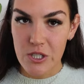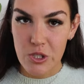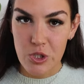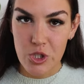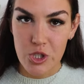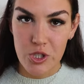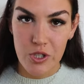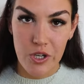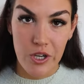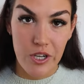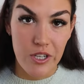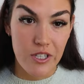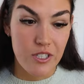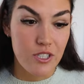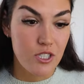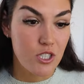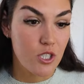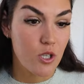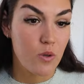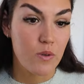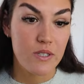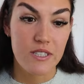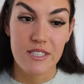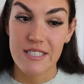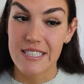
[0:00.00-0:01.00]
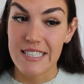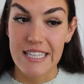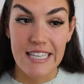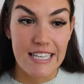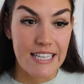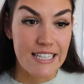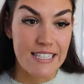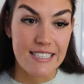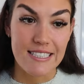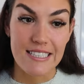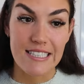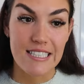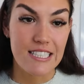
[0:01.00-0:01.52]
neutral, so it's
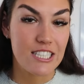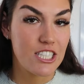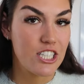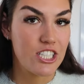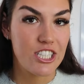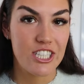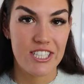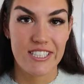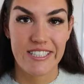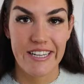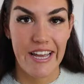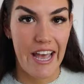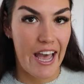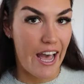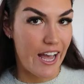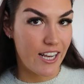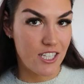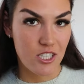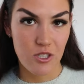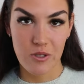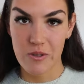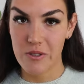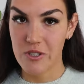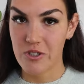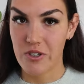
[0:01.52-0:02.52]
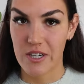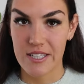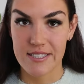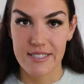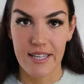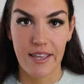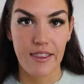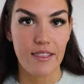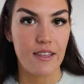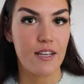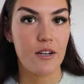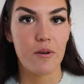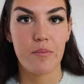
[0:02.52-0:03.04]
easy to just add to a
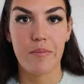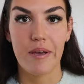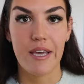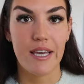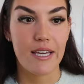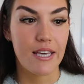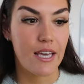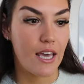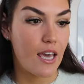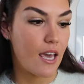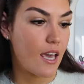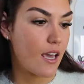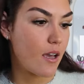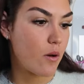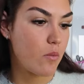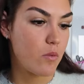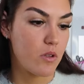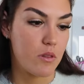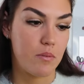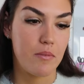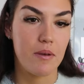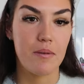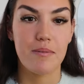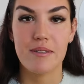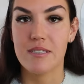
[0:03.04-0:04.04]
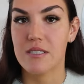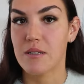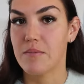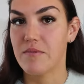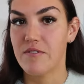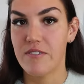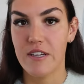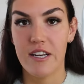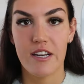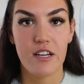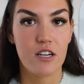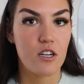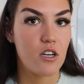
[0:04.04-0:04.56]
dressing that you're making with maybe some
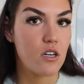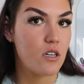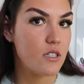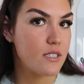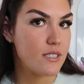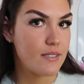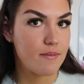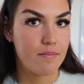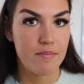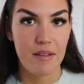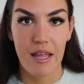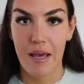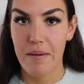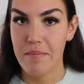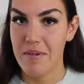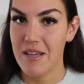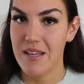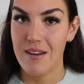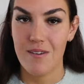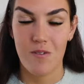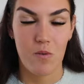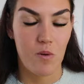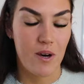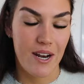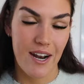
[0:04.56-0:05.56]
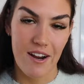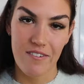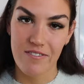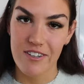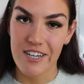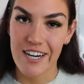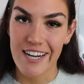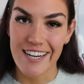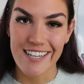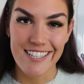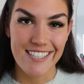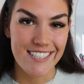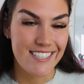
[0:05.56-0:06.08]
vinegar, some lemon, whatever
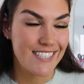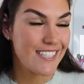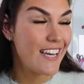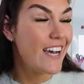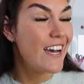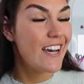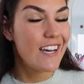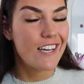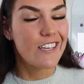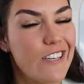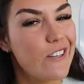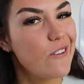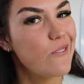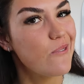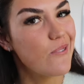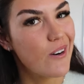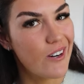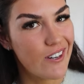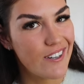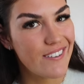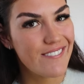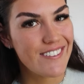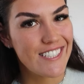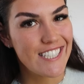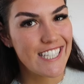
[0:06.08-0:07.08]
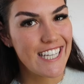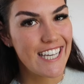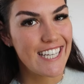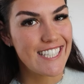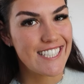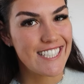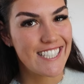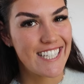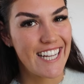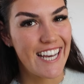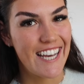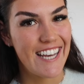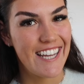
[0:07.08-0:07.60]
else. You won't even
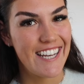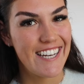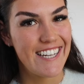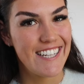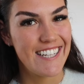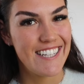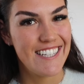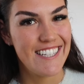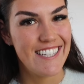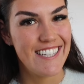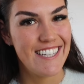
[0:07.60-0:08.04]
taste it.